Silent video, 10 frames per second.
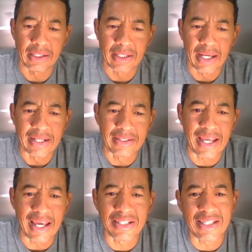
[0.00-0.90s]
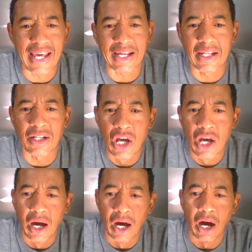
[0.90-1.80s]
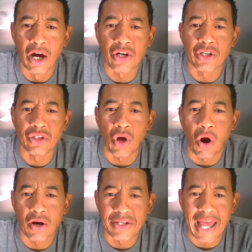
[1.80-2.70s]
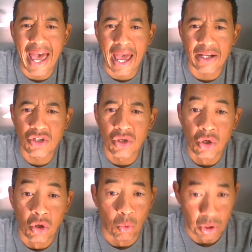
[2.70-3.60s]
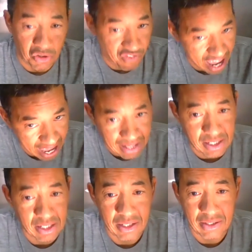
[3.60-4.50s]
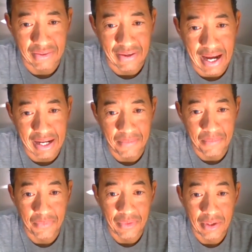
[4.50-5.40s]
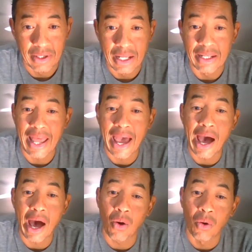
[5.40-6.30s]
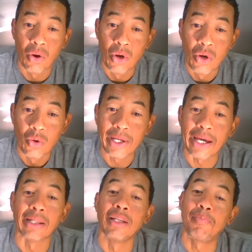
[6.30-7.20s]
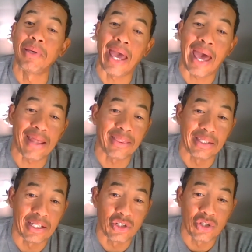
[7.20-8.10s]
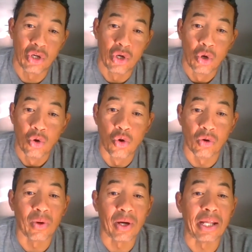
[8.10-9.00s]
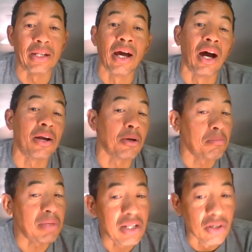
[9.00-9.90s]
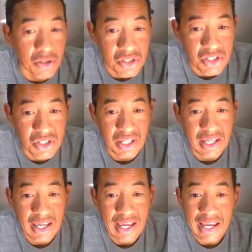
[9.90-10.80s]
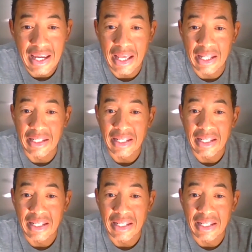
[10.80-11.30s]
10-second 100-yard dash was fast, right? And now we got Olympic athletes who are running 100 meters in